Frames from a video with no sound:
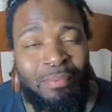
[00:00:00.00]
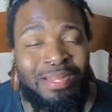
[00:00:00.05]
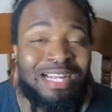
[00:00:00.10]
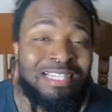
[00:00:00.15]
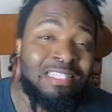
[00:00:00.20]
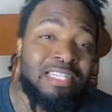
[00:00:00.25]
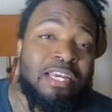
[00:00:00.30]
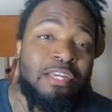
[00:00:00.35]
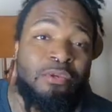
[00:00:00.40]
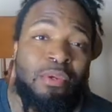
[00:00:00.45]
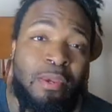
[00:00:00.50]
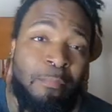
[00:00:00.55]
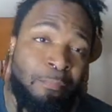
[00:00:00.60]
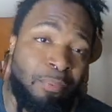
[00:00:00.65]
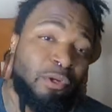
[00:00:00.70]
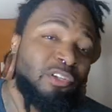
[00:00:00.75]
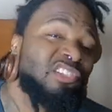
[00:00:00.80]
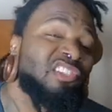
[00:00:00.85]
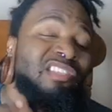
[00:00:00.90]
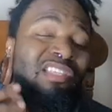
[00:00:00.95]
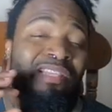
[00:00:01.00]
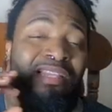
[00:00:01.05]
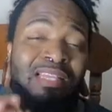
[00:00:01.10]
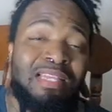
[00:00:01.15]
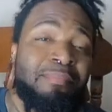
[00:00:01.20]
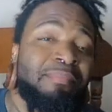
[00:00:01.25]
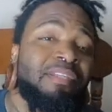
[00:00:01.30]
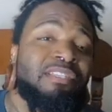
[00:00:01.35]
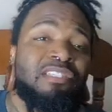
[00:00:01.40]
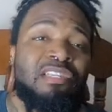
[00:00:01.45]
When I tell you it pushed the
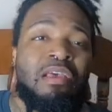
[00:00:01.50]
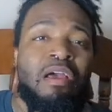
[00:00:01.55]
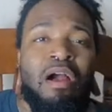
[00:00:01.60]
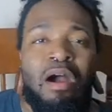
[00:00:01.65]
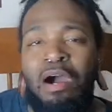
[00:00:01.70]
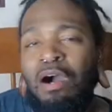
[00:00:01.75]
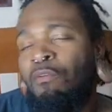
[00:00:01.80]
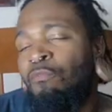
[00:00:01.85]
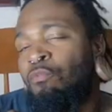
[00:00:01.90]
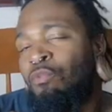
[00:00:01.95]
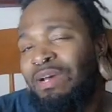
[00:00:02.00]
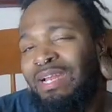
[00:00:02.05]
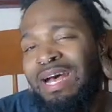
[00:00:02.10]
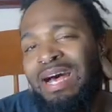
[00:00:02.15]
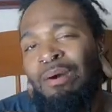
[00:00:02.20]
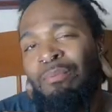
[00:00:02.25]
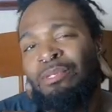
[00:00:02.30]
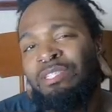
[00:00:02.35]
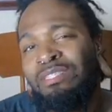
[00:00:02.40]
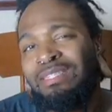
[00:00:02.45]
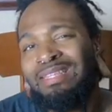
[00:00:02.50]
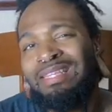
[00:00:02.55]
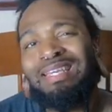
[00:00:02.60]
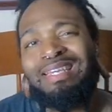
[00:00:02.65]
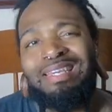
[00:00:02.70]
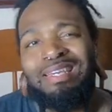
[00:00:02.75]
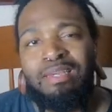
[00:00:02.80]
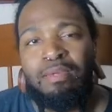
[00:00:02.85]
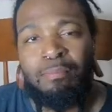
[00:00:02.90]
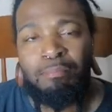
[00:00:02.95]
limits of what I was
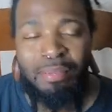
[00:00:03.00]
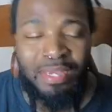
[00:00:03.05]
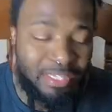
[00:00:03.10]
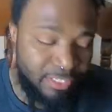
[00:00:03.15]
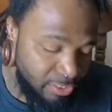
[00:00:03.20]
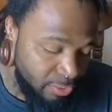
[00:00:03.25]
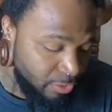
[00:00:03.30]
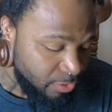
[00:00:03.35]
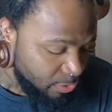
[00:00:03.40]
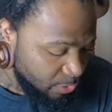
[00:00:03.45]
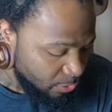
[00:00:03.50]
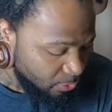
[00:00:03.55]
thinking a bass could